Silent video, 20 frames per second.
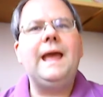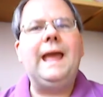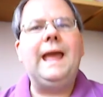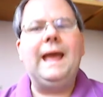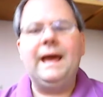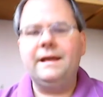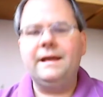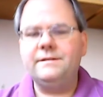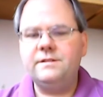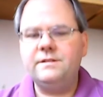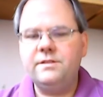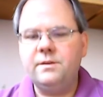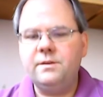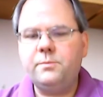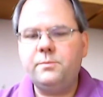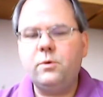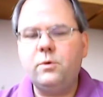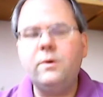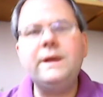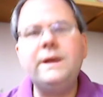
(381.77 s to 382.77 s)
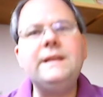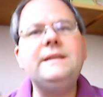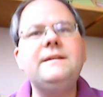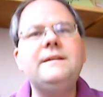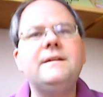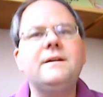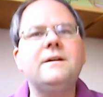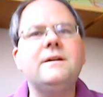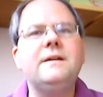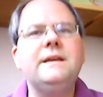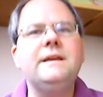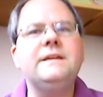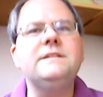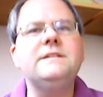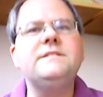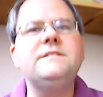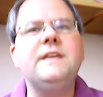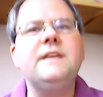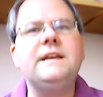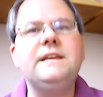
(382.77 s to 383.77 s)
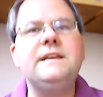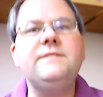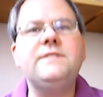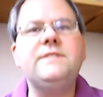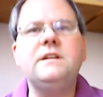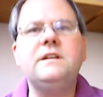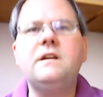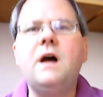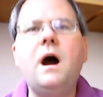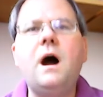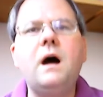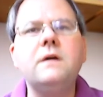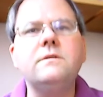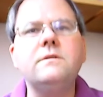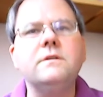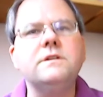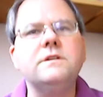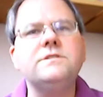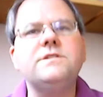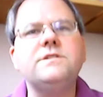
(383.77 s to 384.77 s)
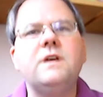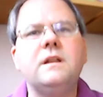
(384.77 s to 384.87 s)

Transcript: And the point here is that even in Congress,